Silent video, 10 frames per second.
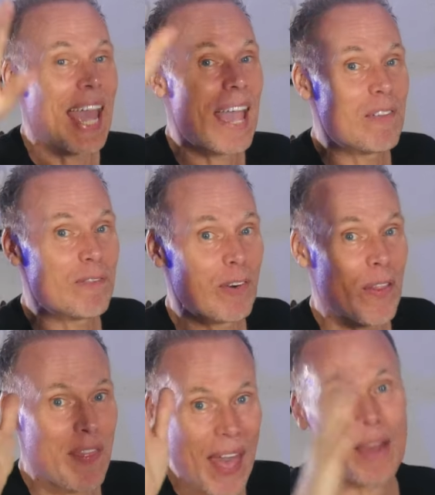And for
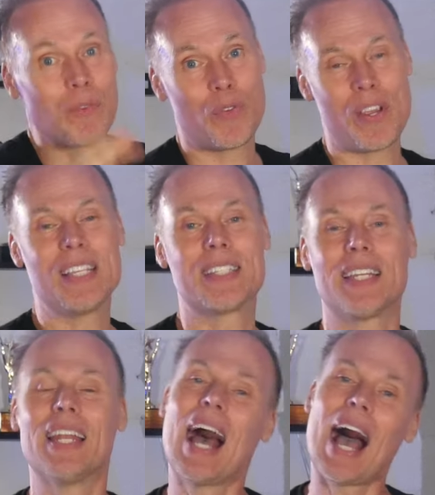that
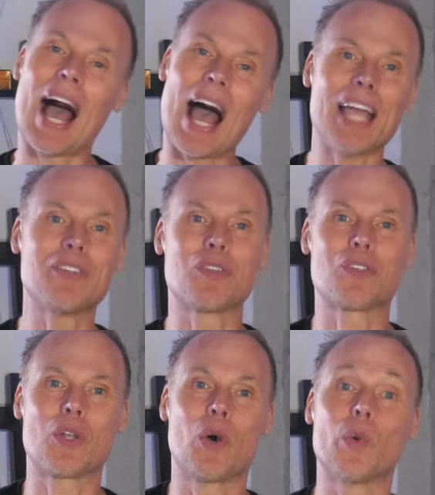reason,
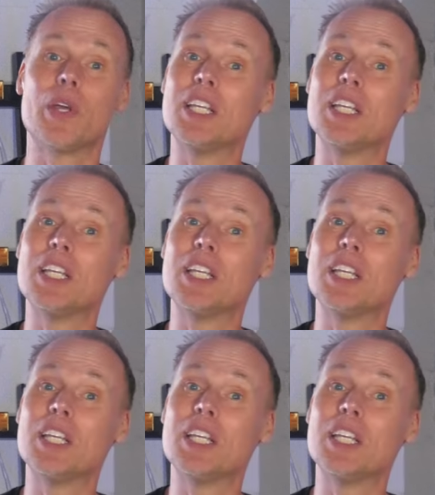Hydrostone